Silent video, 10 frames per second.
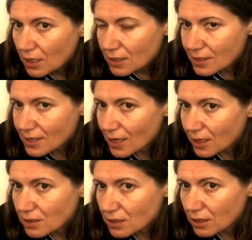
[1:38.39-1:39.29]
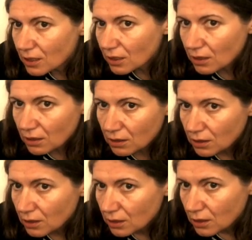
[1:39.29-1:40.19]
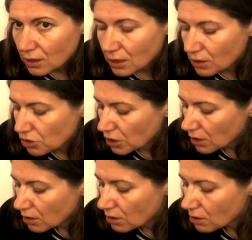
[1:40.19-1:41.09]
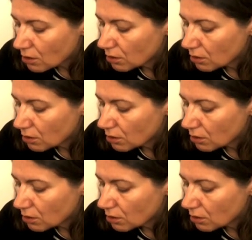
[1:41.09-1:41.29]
standing, in a chair.